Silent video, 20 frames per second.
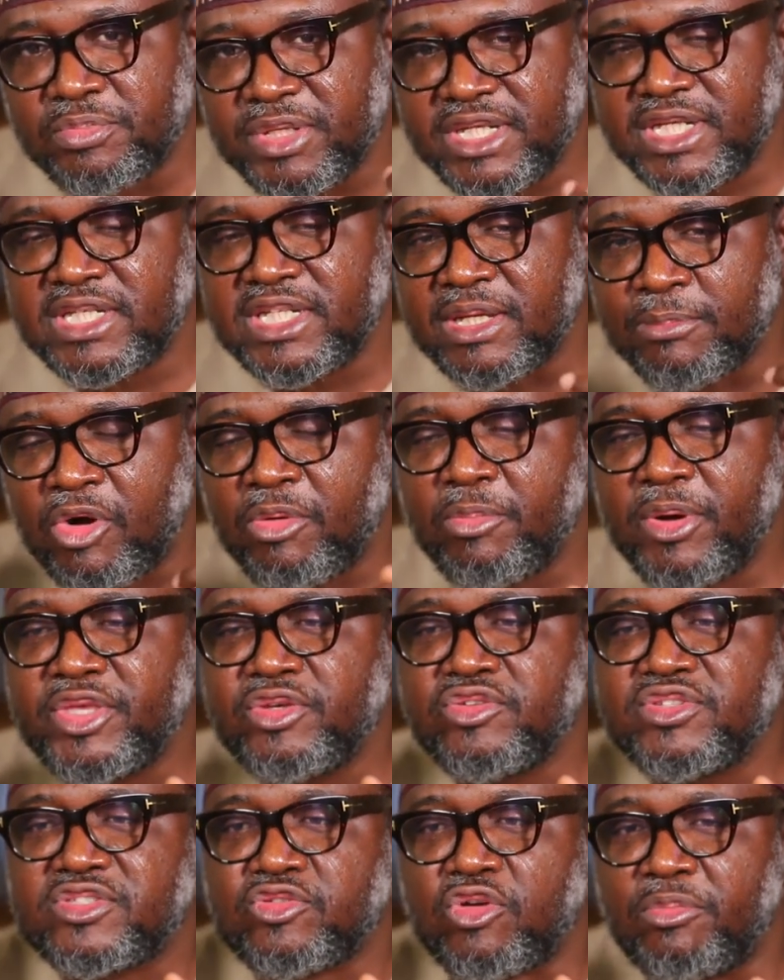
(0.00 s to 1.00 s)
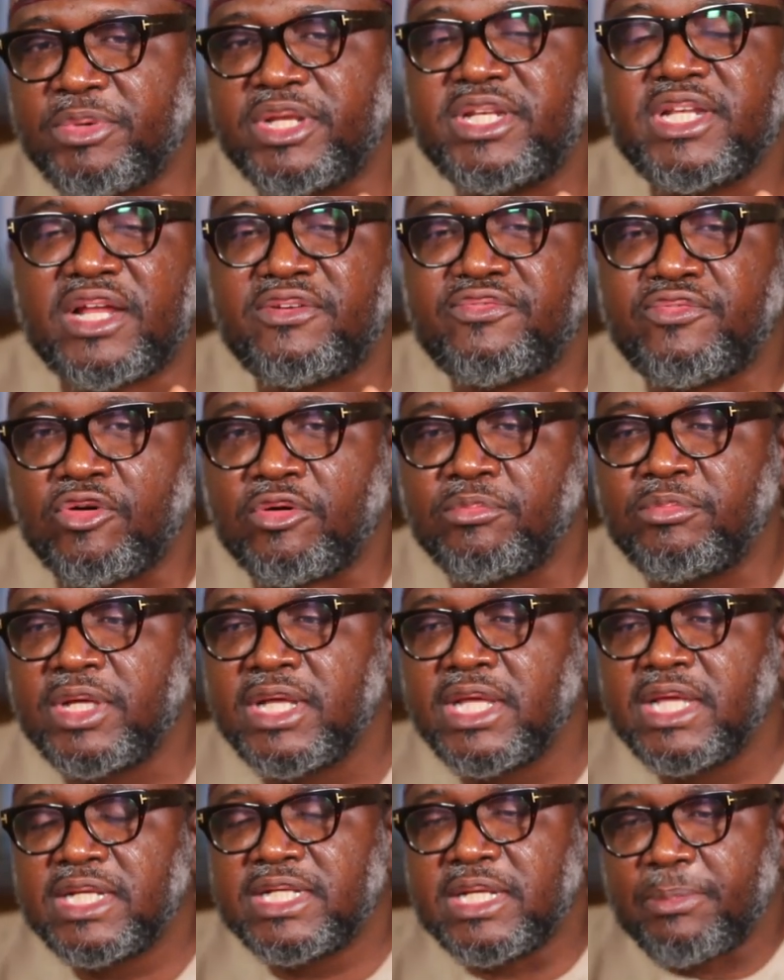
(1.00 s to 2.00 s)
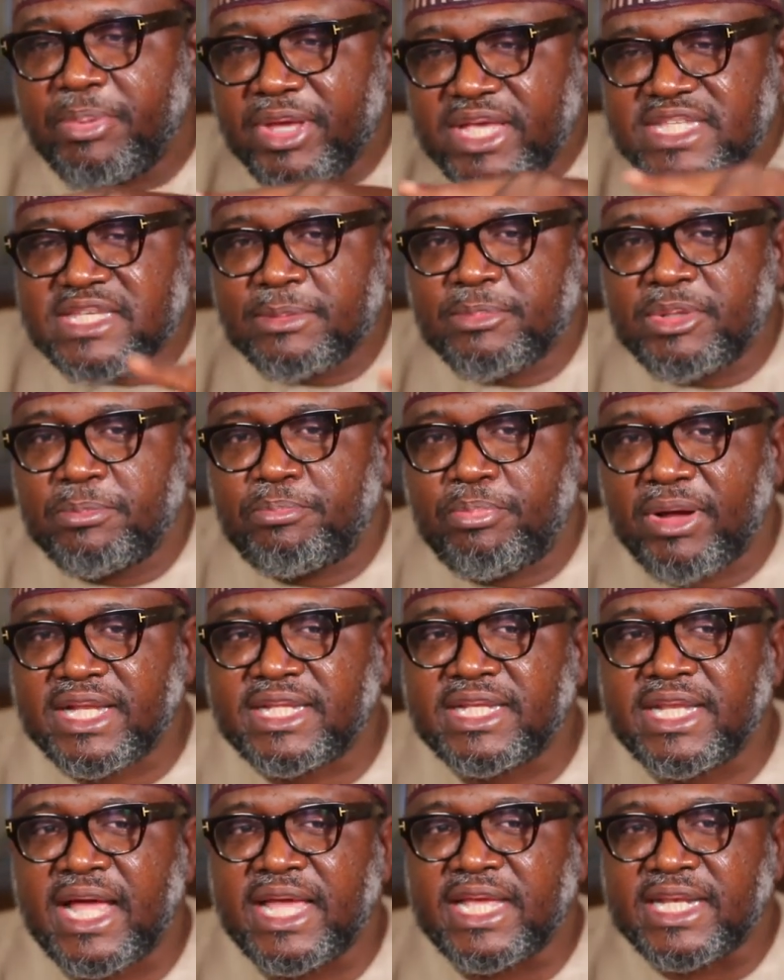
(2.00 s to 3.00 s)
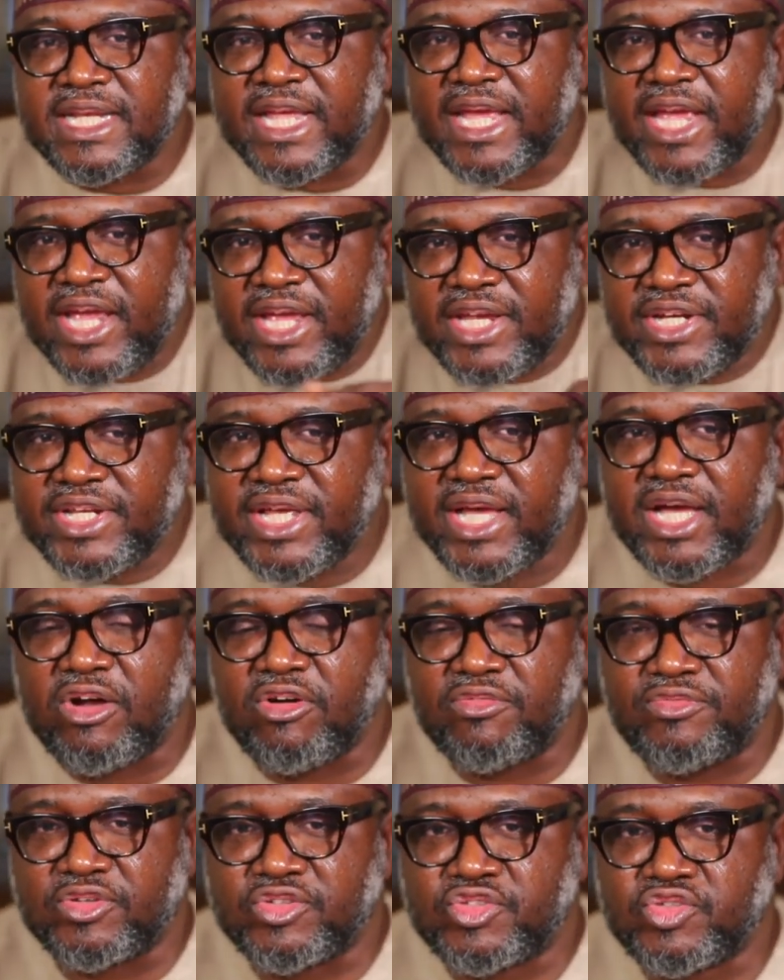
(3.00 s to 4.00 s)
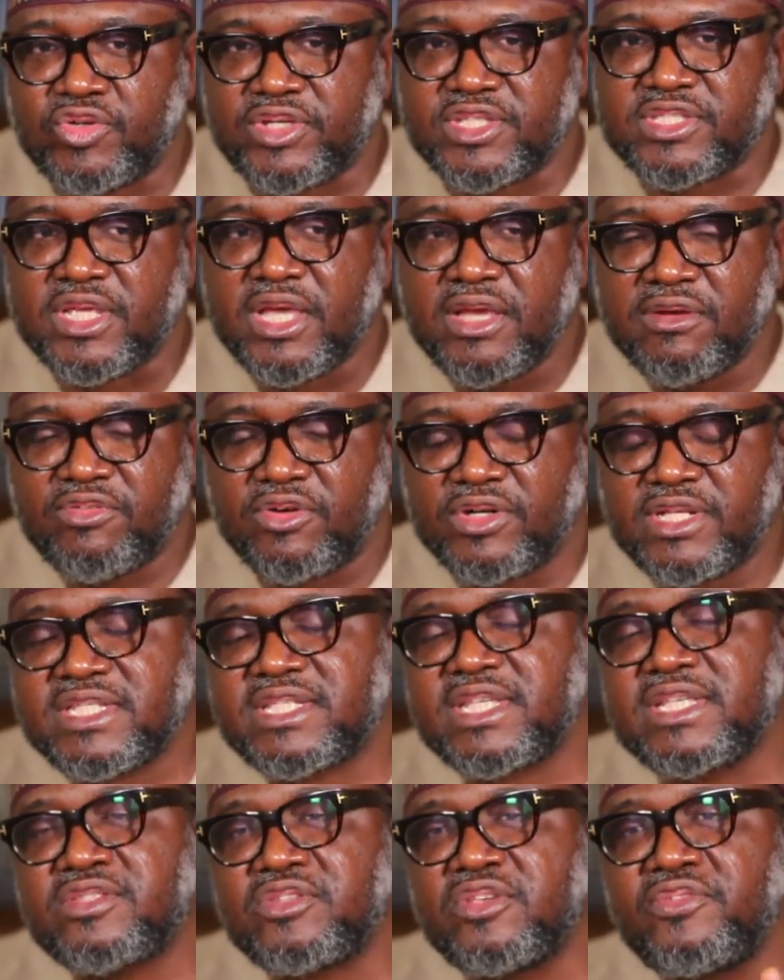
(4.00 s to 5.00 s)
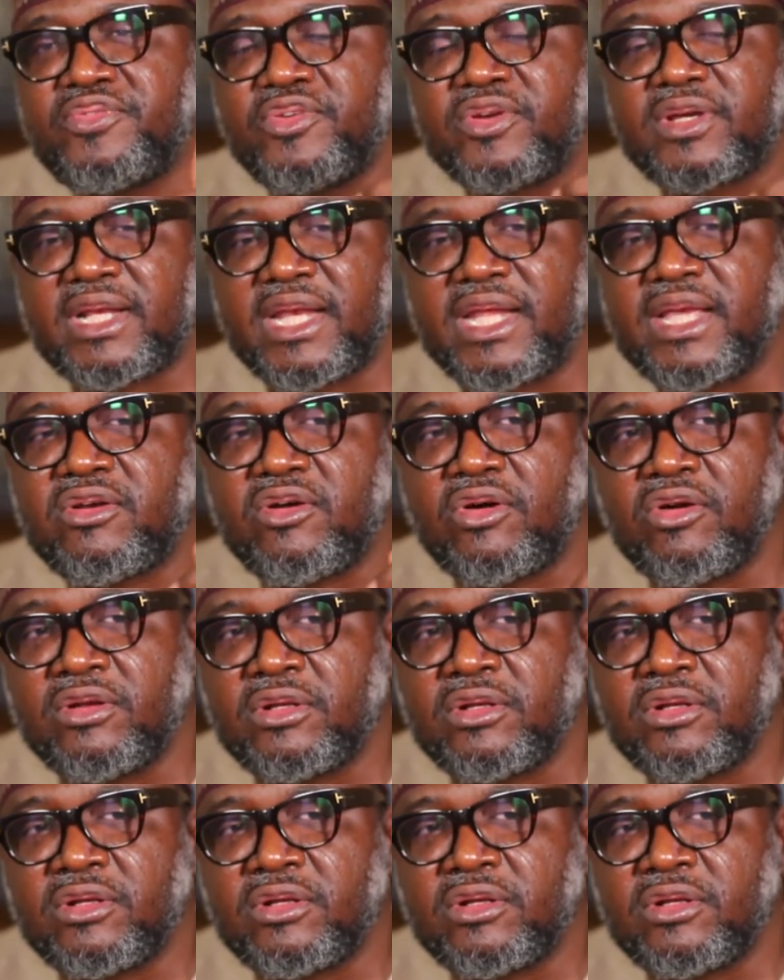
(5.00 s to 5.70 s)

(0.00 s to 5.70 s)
Meaning, the moment you submit that form, the PaySabil partner in the area of your choice. For instance, if you click